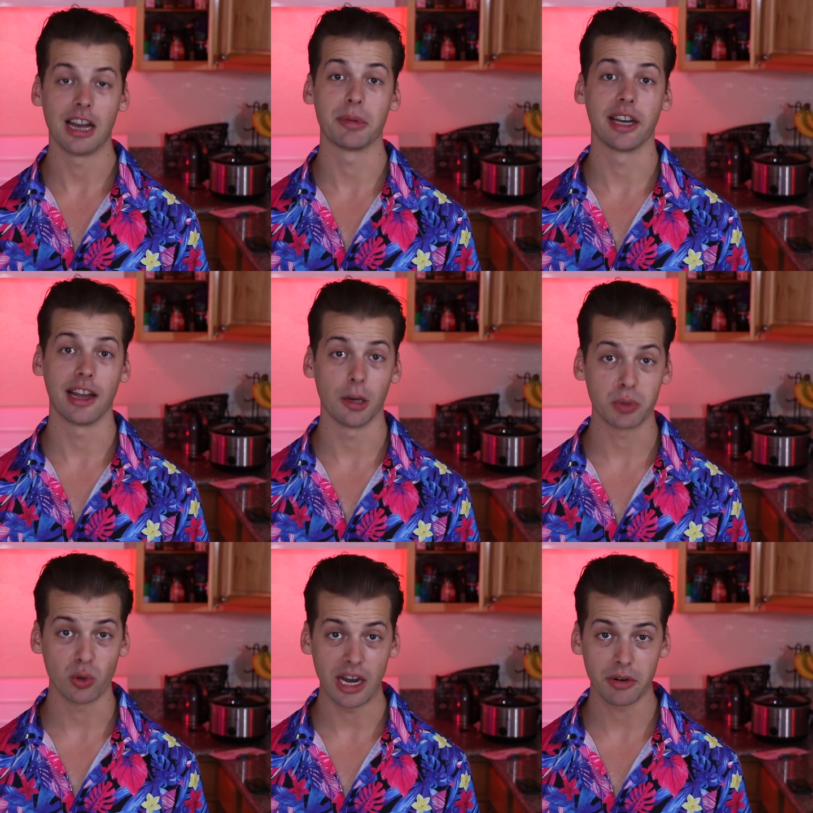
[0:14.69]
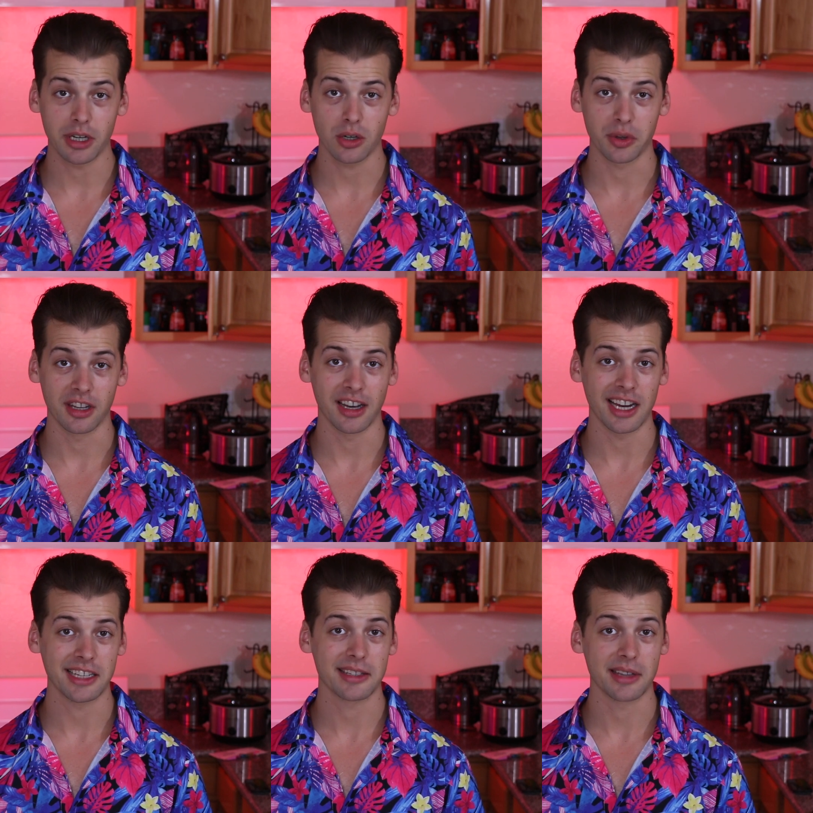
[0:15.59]
I'm going to help you out here with a
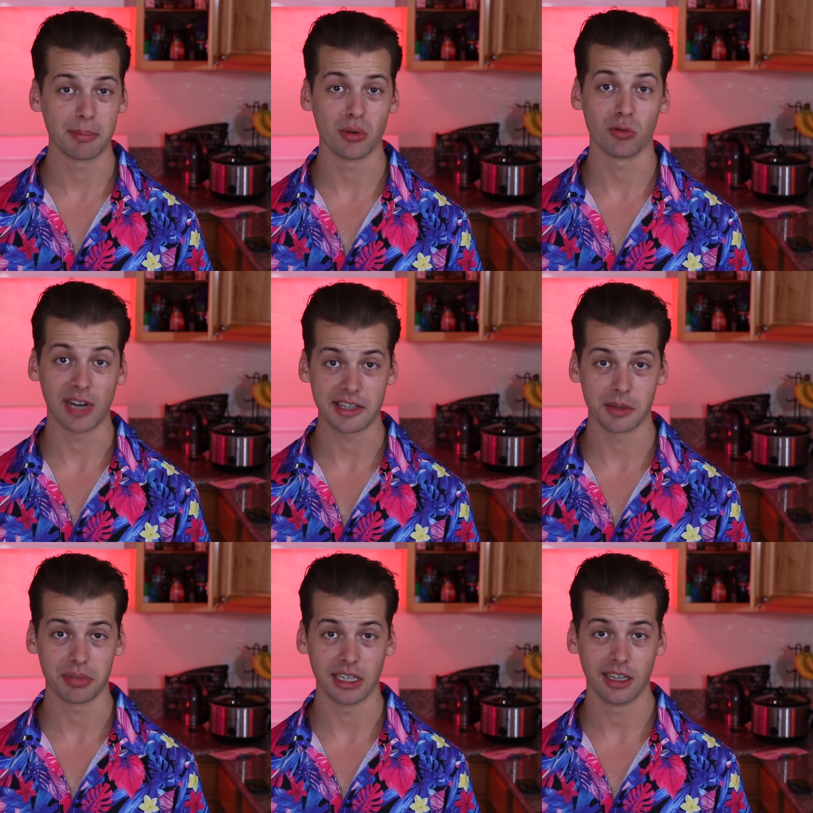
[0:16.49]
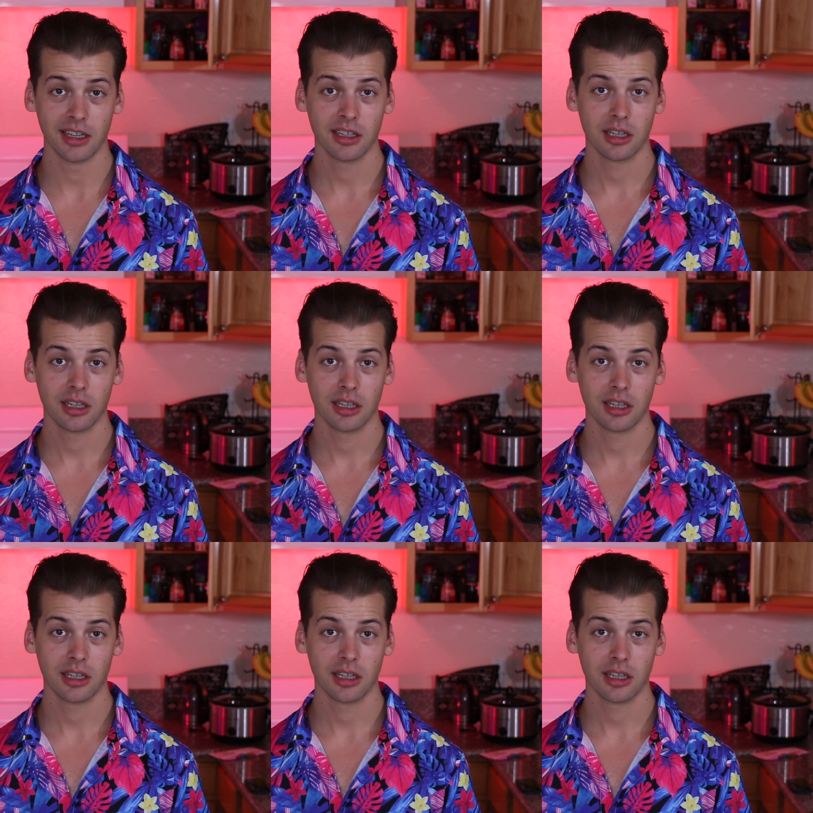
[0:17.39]
nice simple recipe.